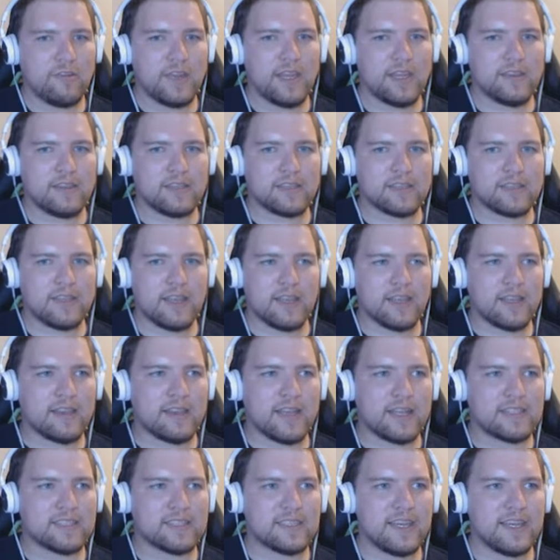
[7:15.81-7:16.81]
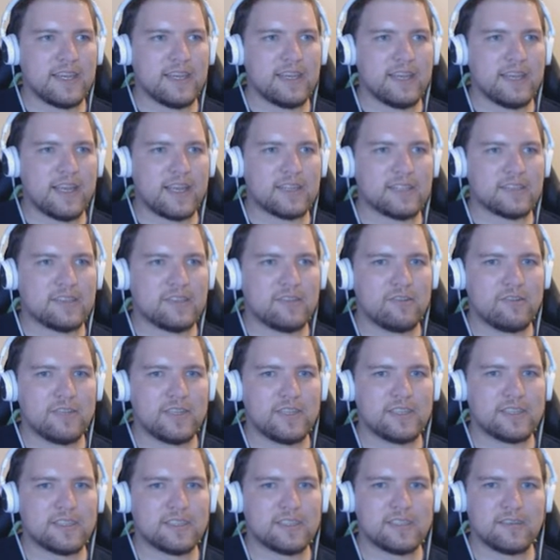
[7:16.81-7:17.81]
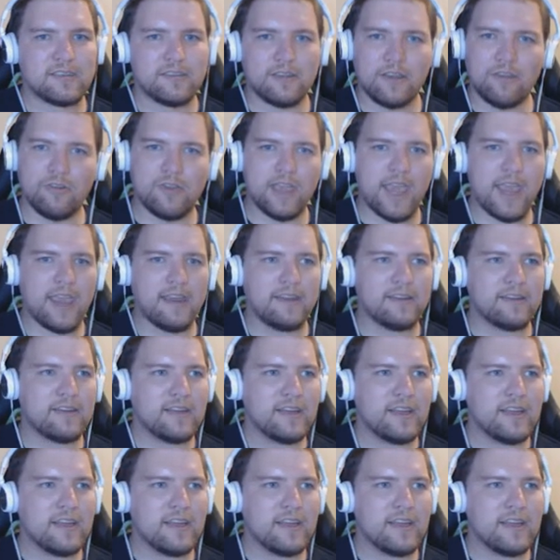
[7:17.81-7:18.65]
Eat this nugget. That's it. Yes, do this. Okay.